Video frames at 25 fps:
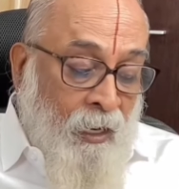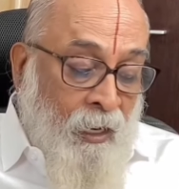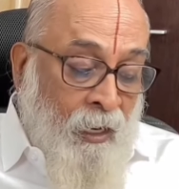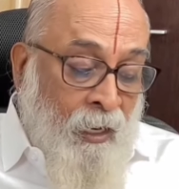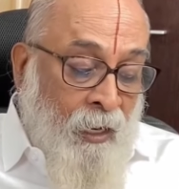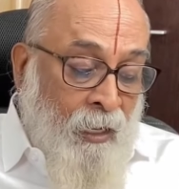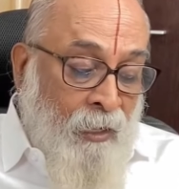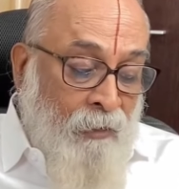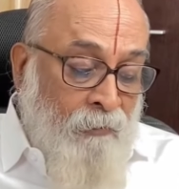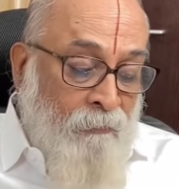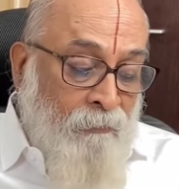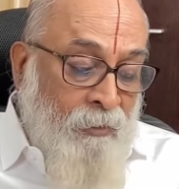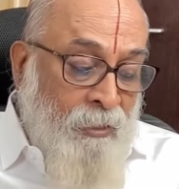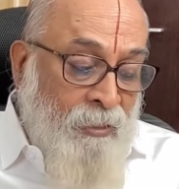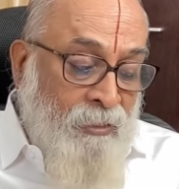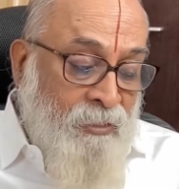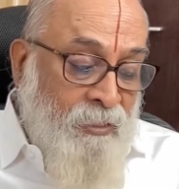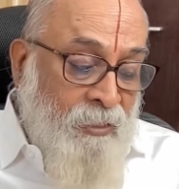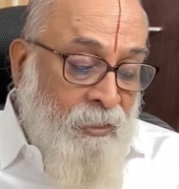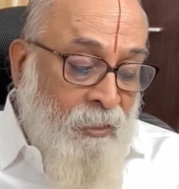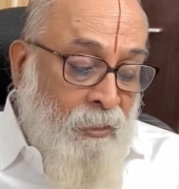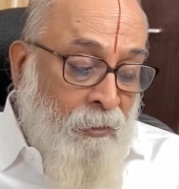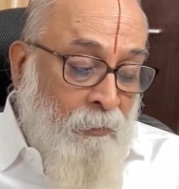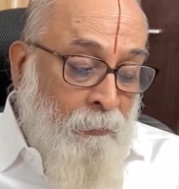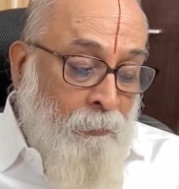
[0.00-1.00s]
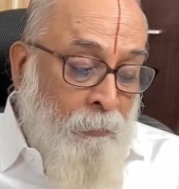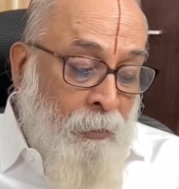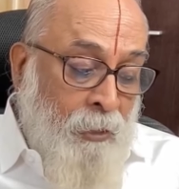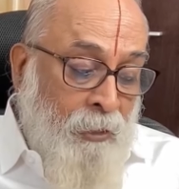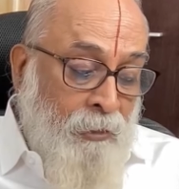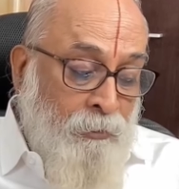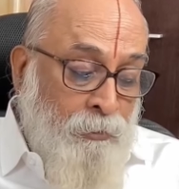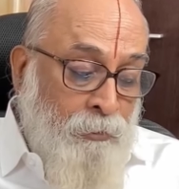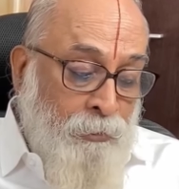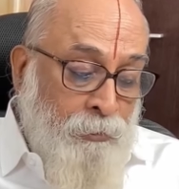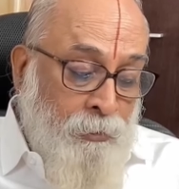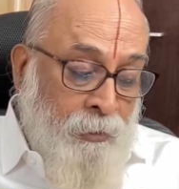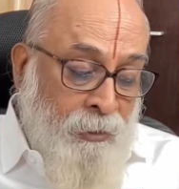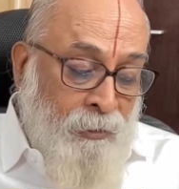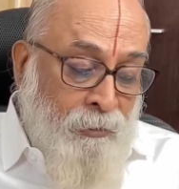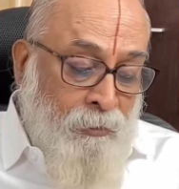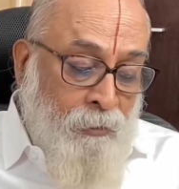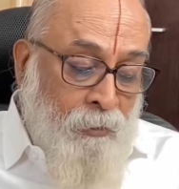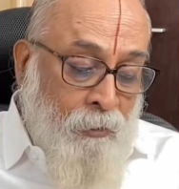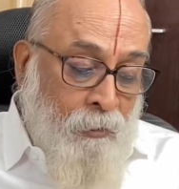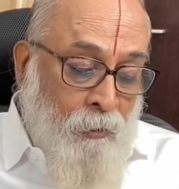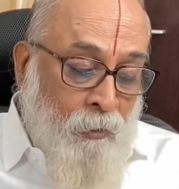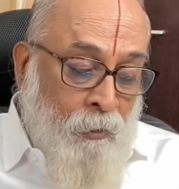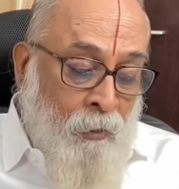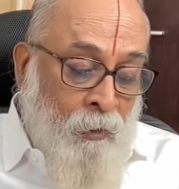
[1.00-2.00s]
Are we succumbing to
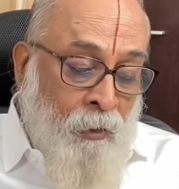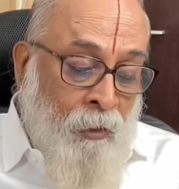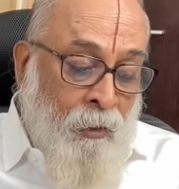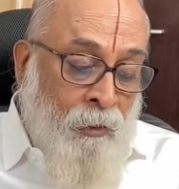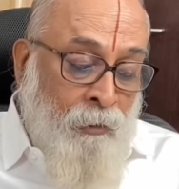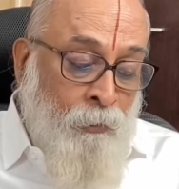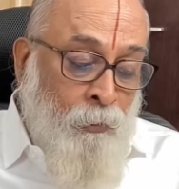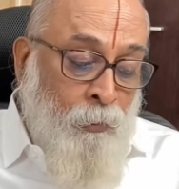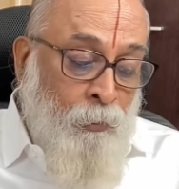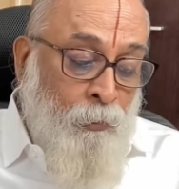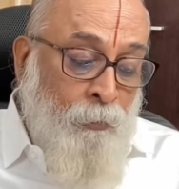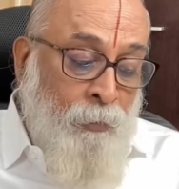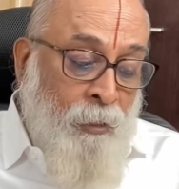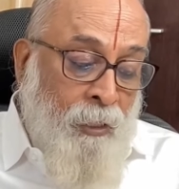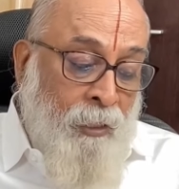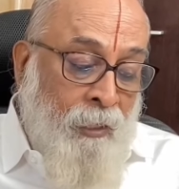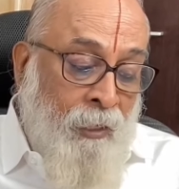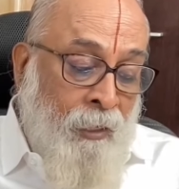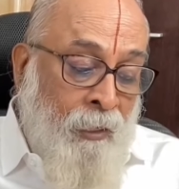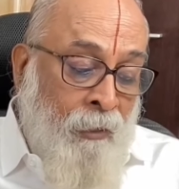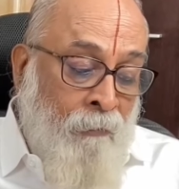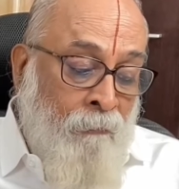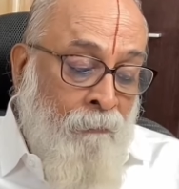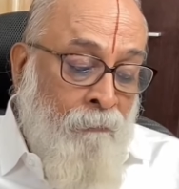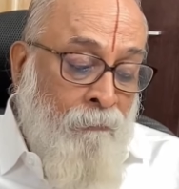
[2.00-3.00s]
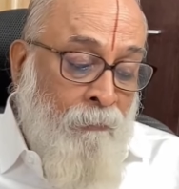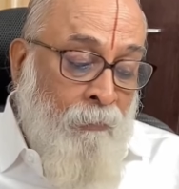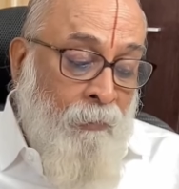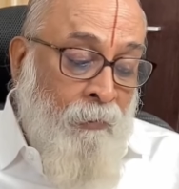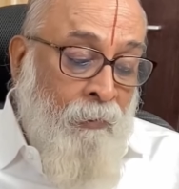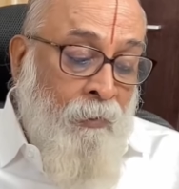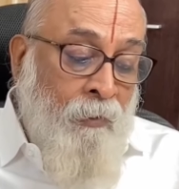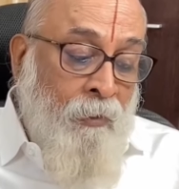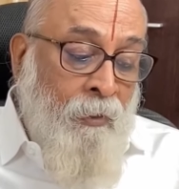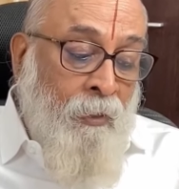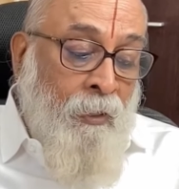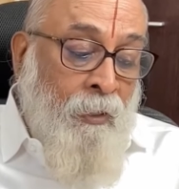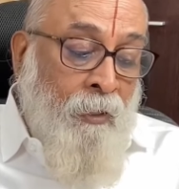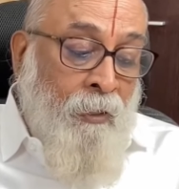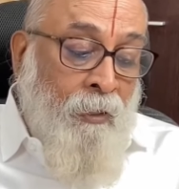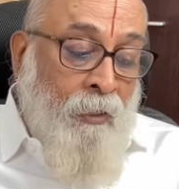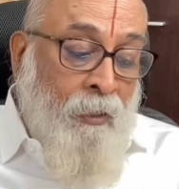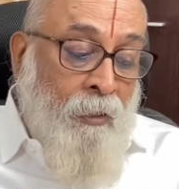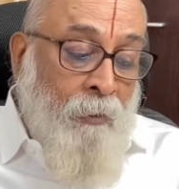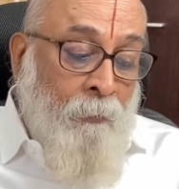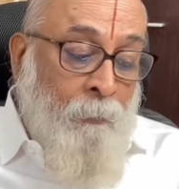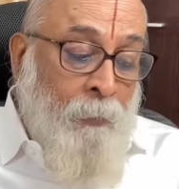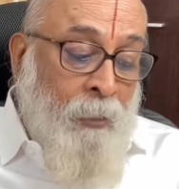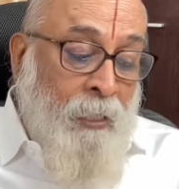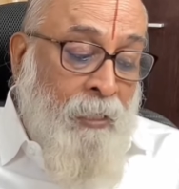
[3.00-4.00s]
it or do we have
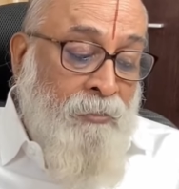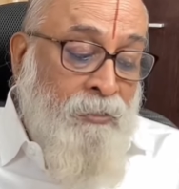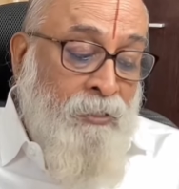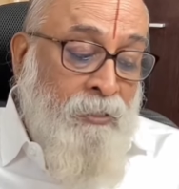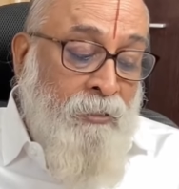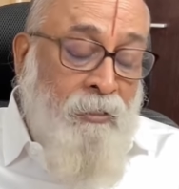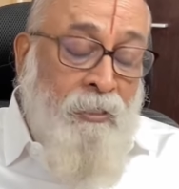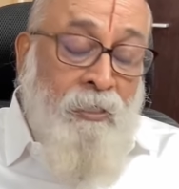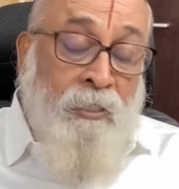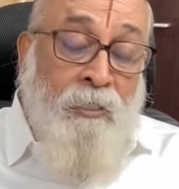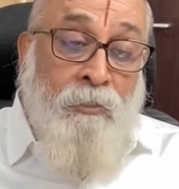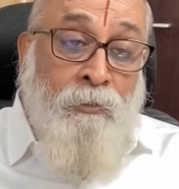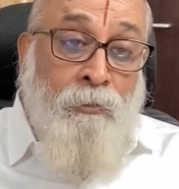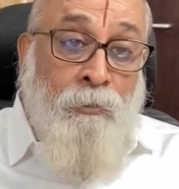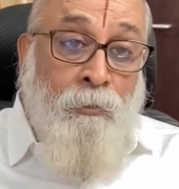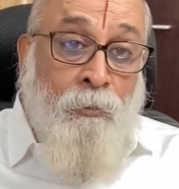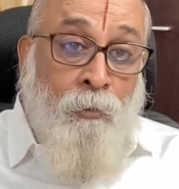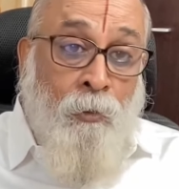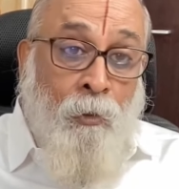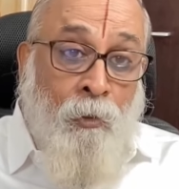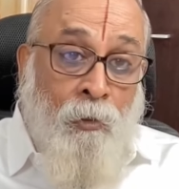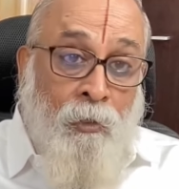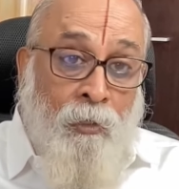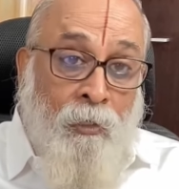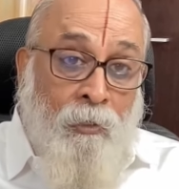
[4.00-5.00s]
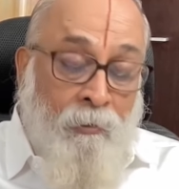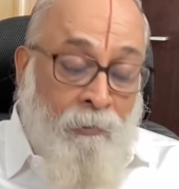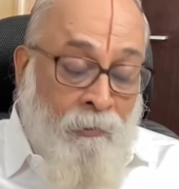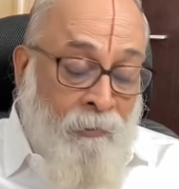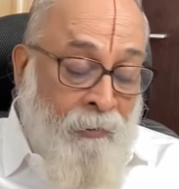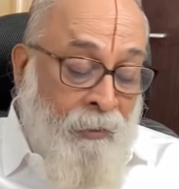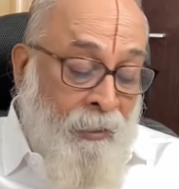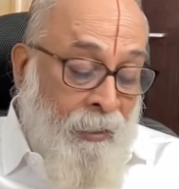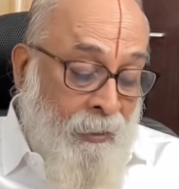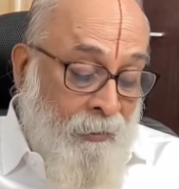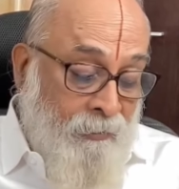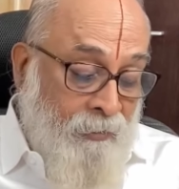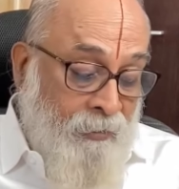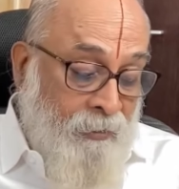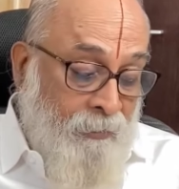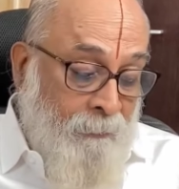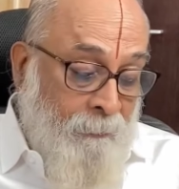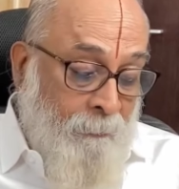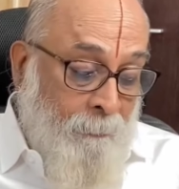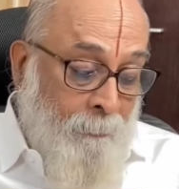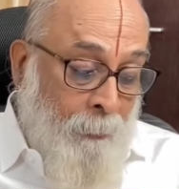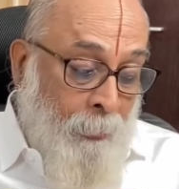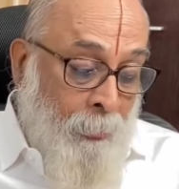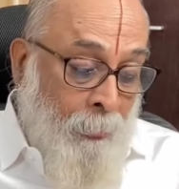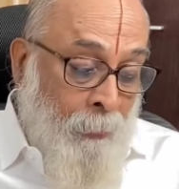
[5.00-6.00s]
capacity to not
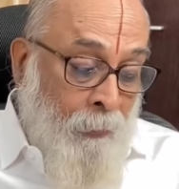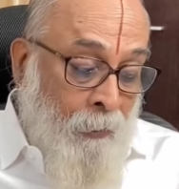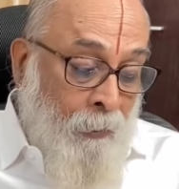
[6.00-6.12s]
react?